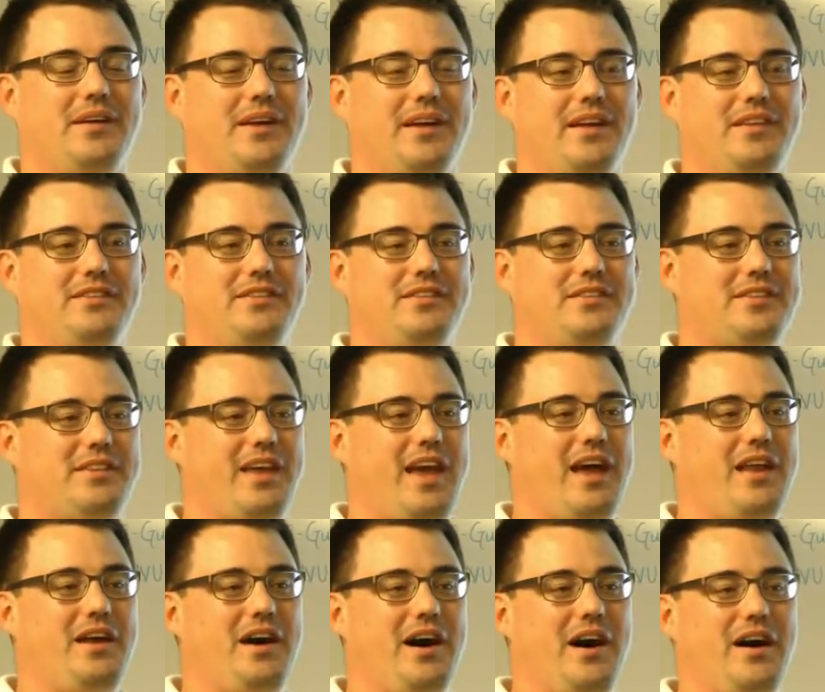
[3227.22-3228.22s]

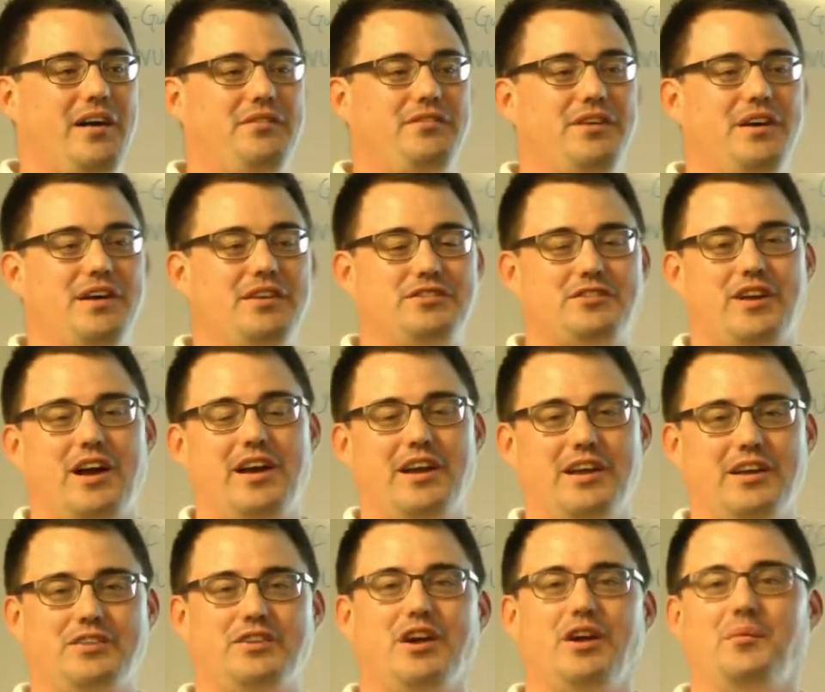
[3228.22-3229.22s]
Instead of starting
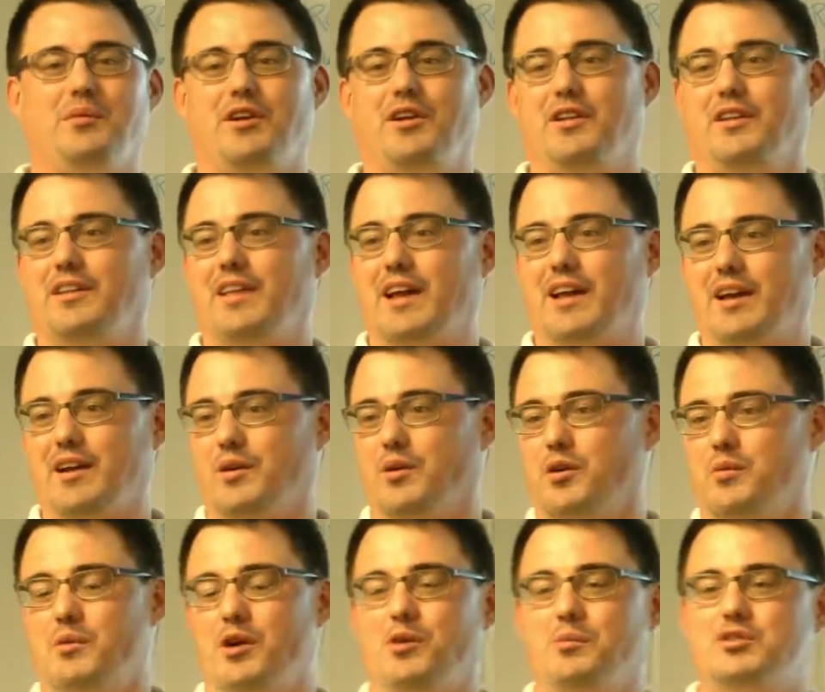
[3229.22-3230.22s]
a terminal like on a
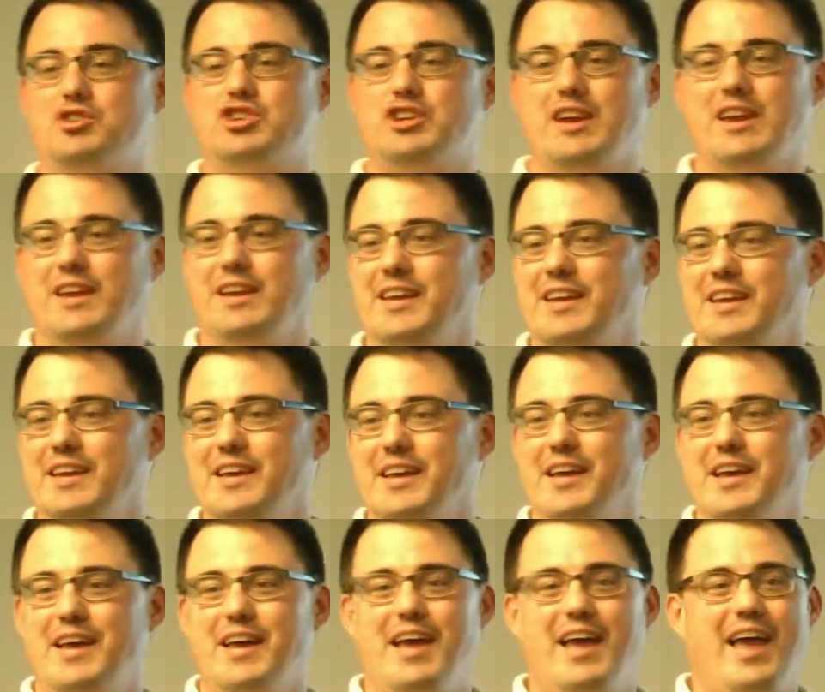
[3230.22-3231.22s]
remote machine
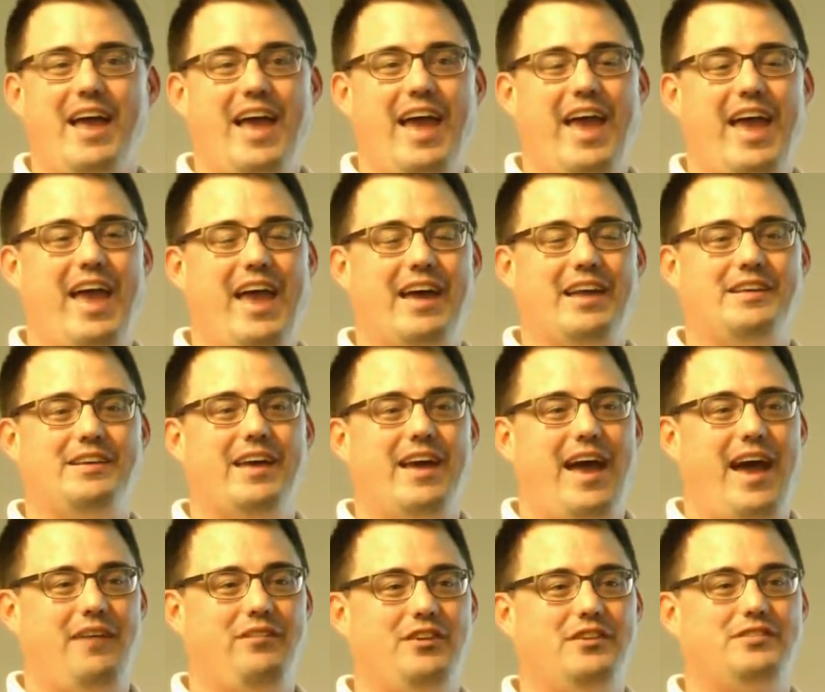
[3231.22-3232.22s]
and
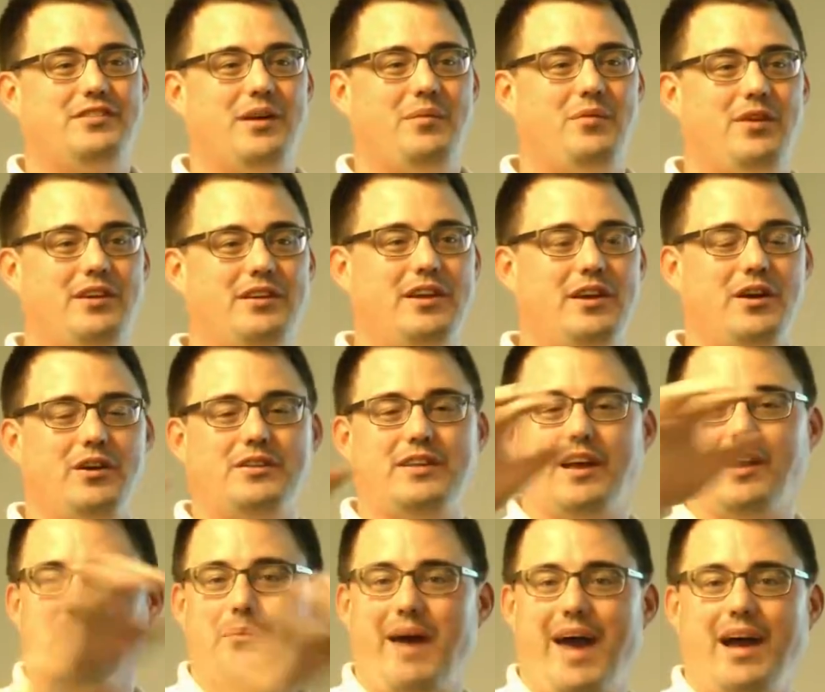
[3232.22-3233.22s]
having someone,
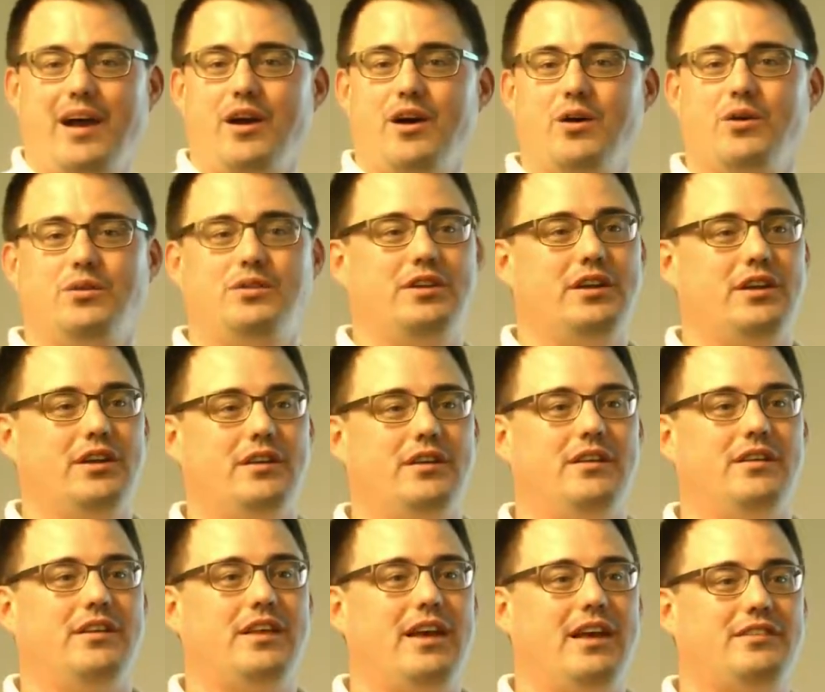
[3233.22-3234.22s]
take a backhoe to your
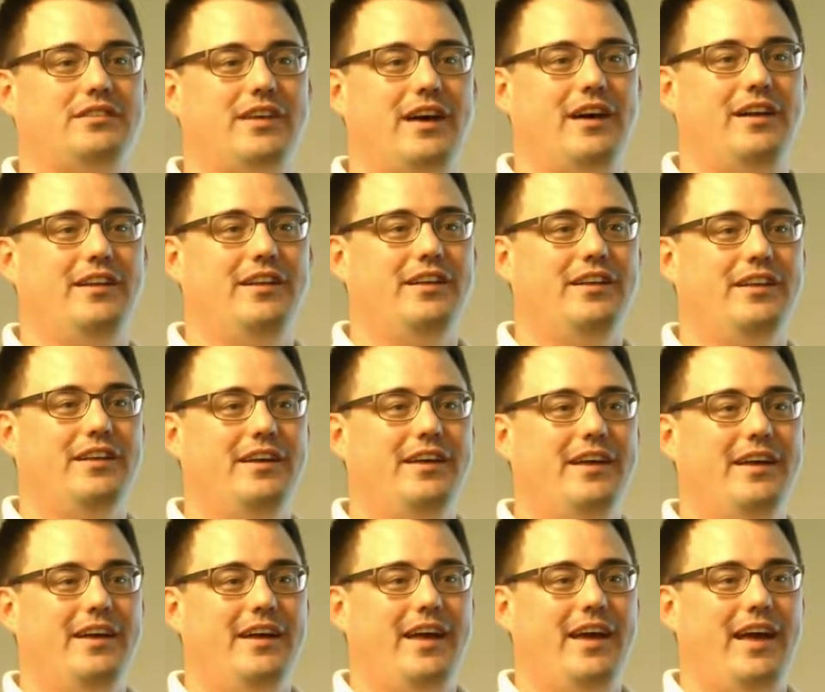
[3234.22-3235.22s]
DSL,
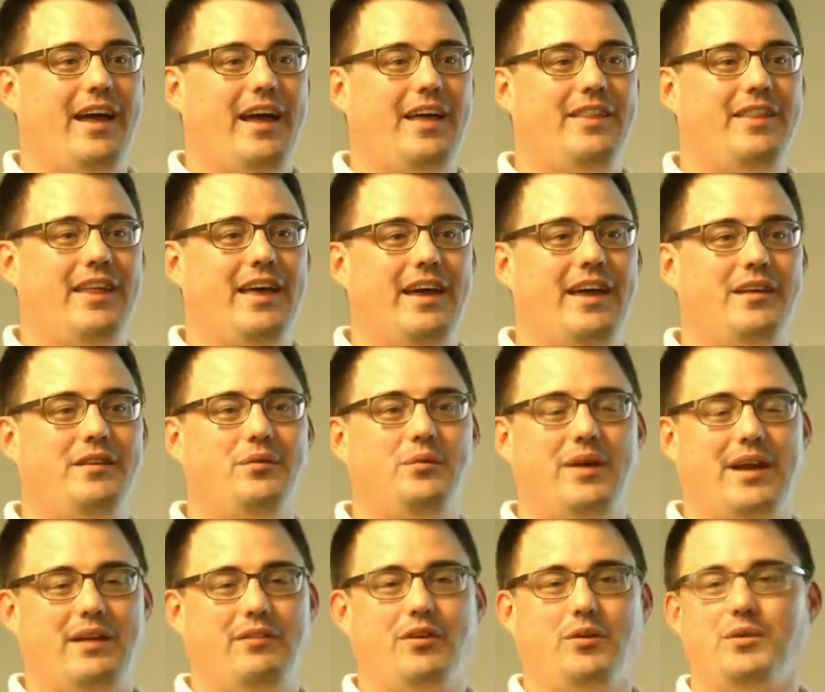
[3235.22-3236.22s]
and then
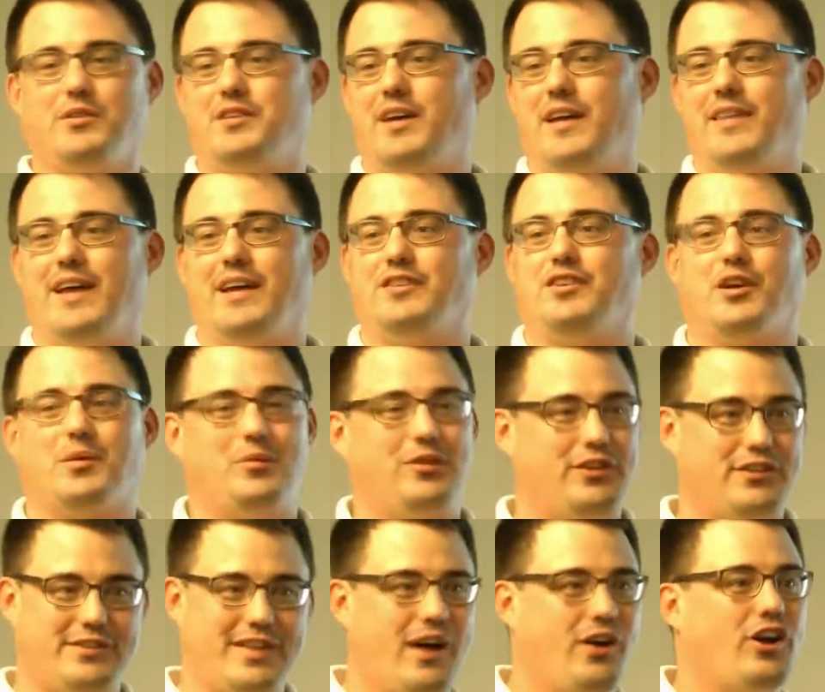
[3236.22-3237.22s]
whatever was on that terminal
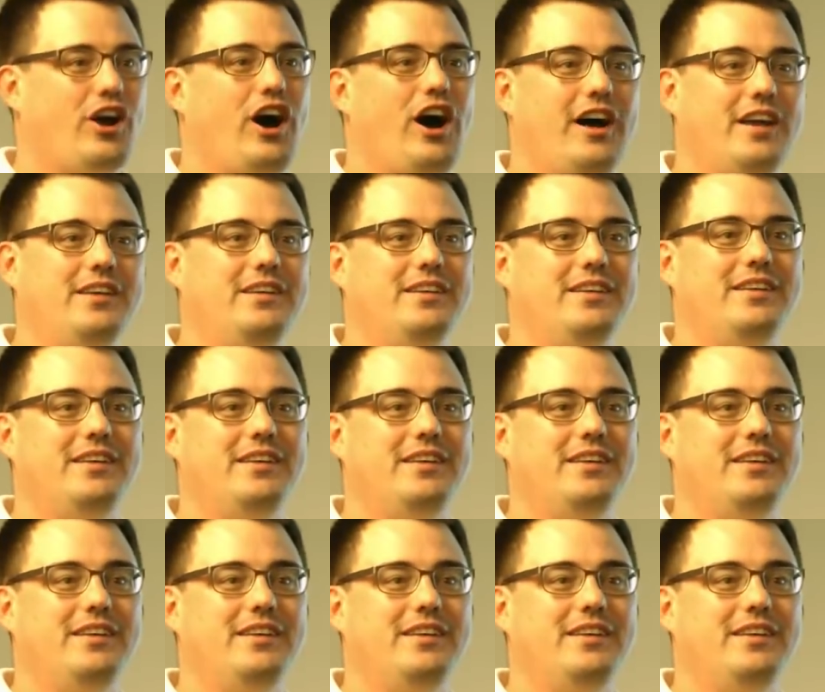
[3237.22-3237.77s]
is now gone.